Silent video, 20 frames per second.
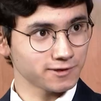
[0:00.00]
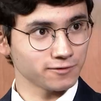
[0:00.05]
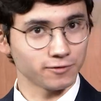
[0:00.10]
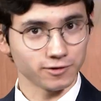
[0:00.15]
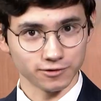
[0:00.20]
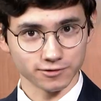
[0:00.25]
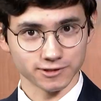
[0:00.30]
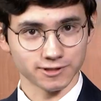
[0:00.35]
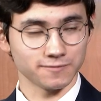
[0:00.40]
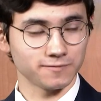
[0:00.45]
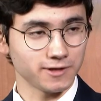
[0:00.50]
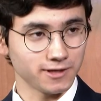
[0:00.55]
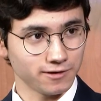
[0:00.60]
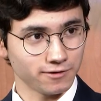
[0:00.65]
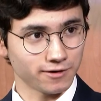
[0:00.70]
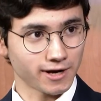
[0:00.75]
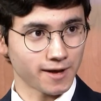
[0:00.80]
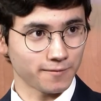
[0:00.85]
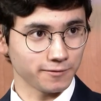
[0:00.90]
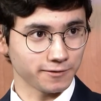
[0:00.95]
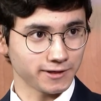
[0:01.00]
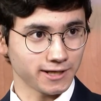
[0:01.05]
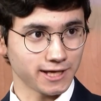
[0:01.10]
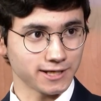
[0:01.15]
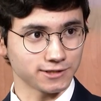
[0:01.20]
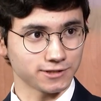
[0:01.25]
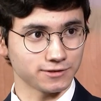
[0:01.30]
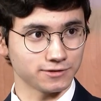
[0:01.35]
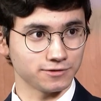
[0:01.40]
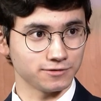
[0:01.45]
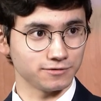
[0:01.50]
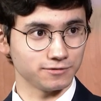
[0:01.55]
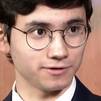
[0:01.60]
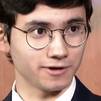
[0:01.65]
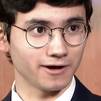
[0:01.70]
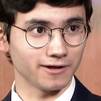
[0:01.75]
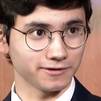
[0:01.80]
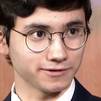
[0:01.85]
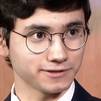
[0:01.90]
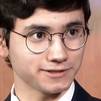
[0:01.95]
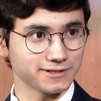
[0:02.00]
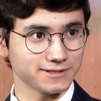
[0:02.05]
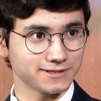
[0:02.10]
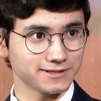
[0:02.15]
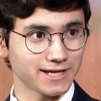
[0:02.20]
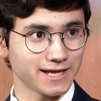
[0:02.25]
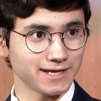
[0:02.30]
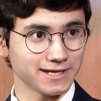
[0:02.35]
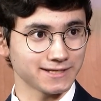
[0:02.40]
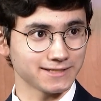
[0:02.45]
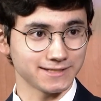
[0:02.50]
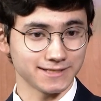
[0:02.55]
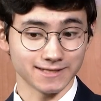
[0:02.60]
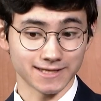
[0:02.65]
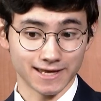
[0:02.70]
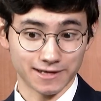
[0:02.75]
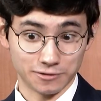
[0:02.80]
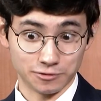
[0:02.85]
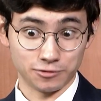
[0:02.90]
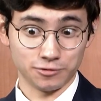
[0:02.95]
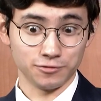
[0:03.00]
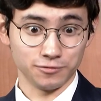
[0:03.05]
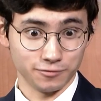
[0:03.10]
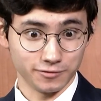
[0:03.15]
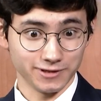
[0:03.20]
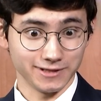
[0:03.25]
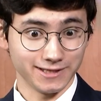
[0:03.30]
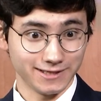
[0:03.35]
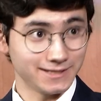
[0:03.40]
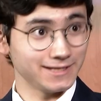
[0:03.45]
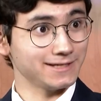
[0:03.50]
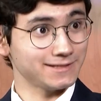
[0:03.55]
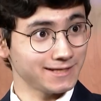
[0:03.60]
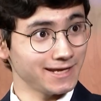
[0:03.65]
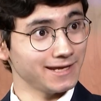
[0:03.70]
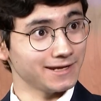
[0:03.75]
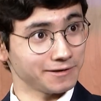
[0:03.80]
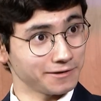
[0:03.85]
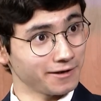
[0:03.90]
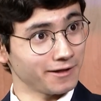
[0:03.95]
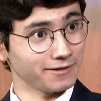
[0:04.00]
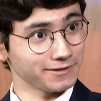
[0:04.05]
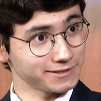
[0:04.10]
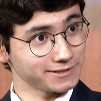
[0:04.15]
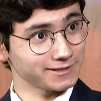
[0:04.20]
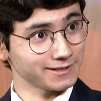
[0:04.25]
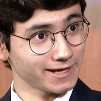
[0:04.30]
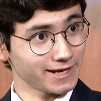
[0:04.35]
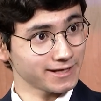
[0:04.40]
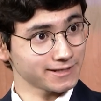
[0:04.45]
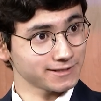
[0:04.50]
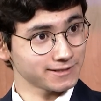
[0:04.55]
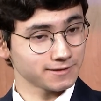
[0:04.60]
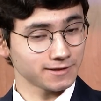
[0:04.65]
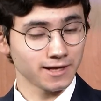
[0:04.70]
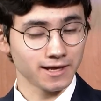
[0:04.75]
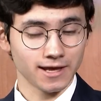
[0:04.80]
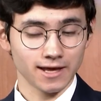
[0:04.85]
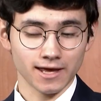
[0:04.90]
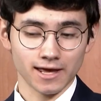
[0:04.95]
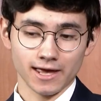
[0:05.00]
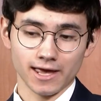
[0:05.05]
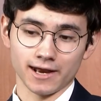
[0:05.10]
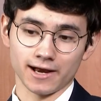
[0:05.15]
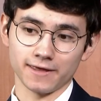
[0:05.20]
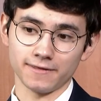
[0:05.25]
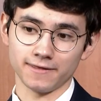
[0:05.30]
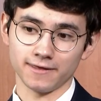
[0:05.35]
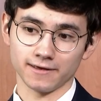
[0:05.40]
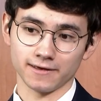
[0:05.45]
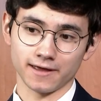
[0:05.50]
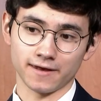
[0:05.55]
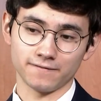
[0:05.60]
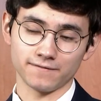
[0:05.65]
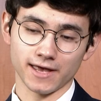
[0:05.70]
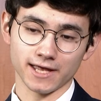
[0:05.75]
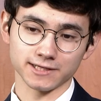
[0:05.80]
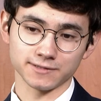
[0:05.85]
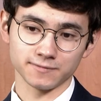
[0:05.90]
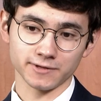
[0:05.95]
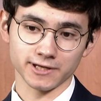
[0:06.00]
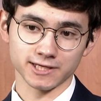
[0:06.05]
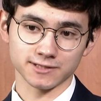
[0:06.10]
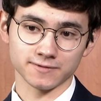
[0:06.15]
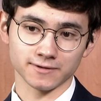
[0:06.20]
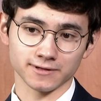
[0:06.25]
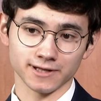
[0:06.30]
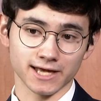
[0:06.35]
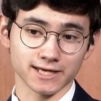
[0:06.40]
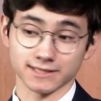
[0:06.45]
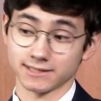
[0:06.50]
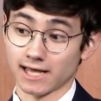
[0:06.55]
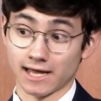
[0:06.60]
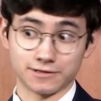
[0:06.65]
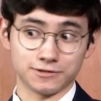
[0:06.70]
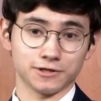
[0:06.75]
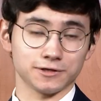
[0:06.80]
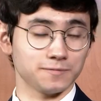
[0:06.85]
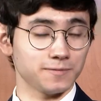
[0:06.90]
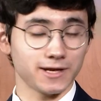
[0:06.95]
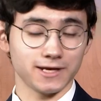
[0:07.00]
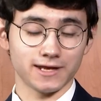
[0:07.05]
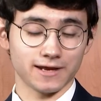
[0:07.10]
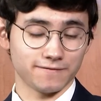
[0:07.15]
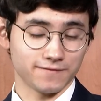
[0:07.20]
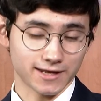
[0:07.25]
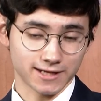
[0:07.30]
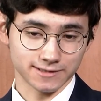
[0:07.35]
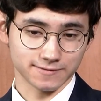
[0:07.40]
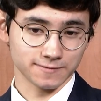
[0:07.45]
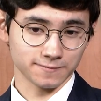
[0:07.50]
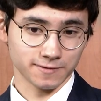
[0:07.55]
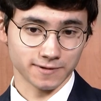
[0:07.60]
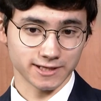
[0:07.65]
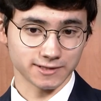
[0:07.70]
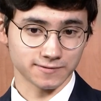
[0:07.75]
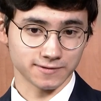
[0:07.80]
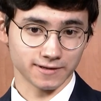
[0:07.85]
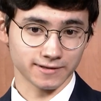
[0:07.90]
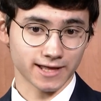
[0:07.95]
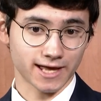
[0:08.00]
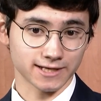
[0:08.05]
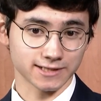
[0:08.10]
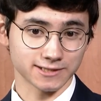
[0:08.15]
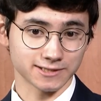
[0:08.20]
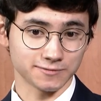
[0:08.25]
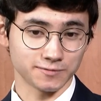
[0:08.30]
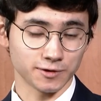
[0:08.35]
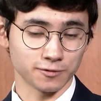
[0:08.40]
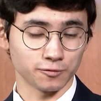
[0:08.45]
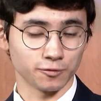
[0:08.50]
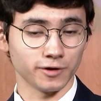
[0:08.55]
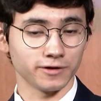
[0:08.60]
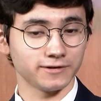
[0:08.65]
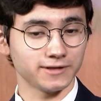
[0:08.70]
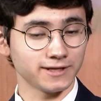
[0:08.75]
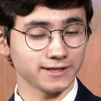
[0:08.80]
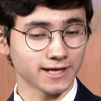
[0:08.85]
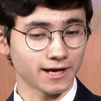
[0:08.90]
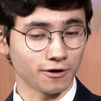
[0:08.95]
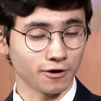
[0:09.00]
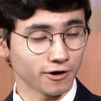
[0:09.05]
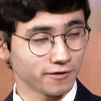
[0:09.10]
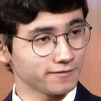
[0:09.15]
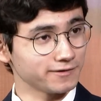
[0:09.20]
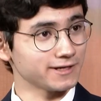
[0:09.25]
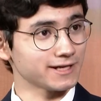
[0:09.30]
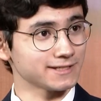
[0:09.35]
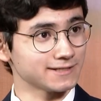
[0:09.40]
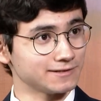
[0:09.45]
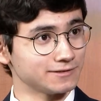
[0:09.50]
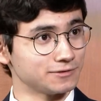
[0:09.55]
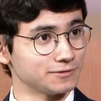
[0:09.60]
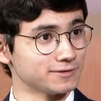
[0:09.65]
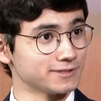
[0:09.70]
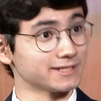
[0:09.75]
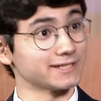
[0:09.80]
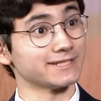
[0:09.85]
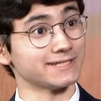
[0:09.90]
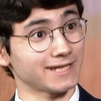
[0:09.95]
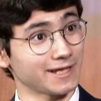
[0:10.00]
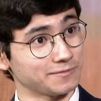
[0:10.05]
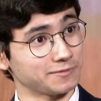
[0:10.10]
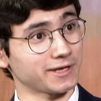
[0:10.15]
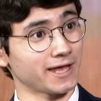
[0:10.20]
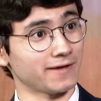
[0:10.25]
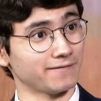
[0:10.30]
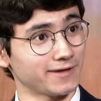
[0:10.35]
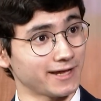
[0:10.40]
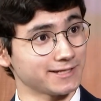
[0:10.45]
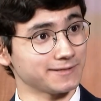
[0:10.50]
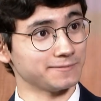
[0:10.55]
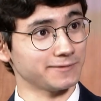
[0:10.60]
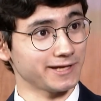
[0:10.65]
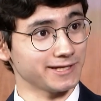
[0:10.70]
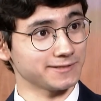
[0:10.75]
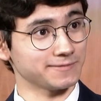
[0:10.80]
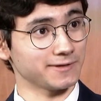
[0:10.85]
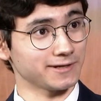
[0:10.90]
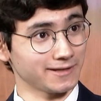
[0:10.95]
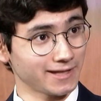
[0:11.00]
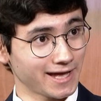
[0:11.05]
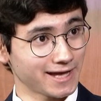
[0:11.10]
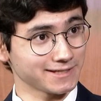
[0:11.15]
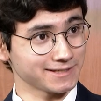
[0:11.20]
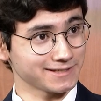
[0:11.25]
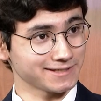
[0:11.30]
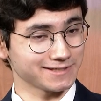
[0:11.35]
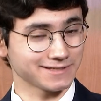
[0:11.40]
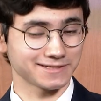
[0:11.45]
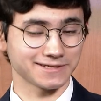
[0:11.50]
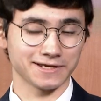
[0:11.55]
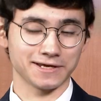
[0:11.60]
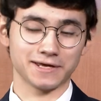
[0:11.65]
and when you submit your application to colleges, they can see that you really did take a college class. And I think advanced placement classes, I took many advanced placement classes, but one thing that Harvard doesn't do is accept advanced placement classes.